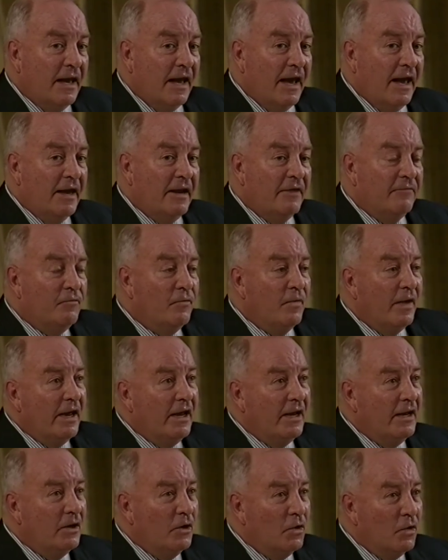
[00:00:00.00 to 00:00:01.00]
And if
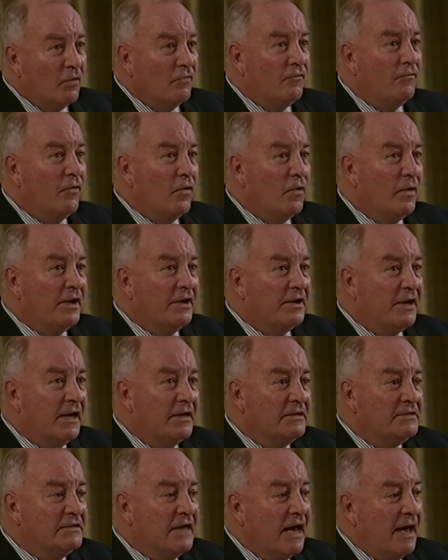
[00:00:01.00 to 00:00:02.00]
we look for it
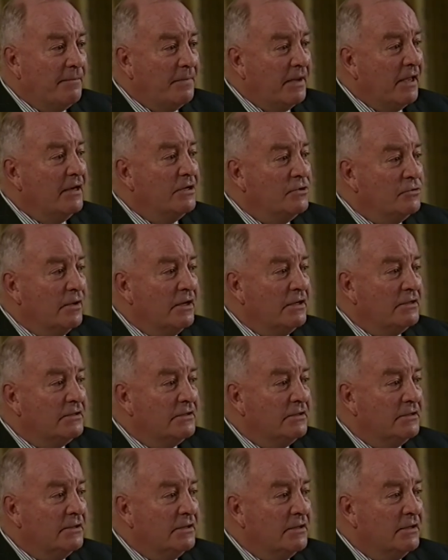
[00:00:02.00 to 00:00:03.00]
and tap into it,
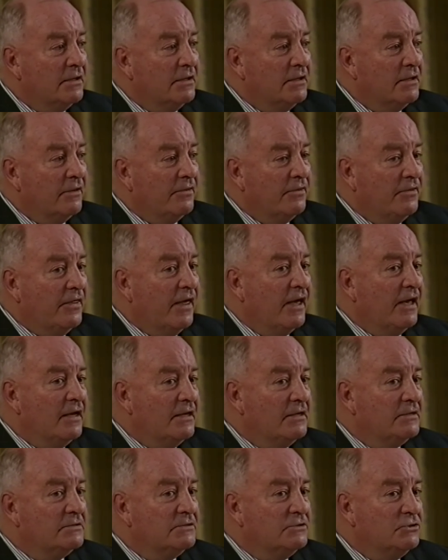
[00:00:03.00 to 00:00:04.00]

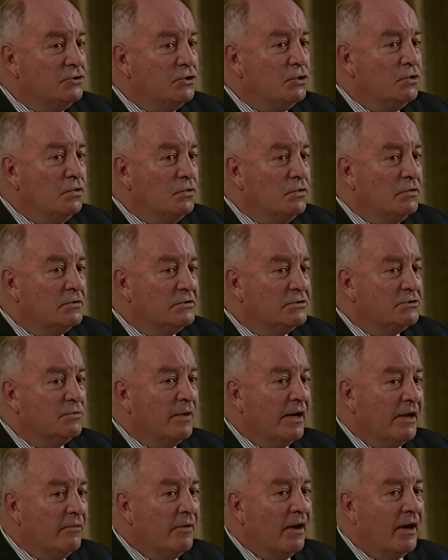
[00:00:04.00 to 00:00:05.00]
things do
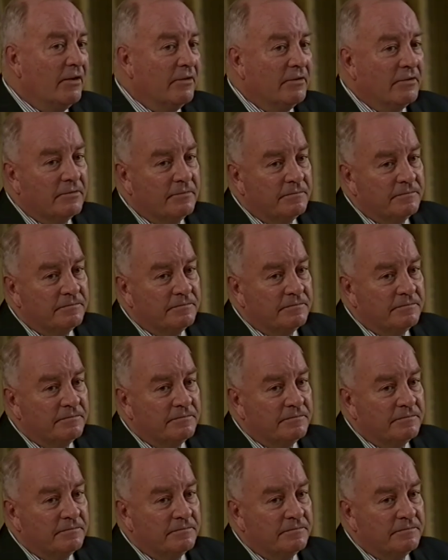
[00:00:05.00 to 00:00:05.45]
swing round.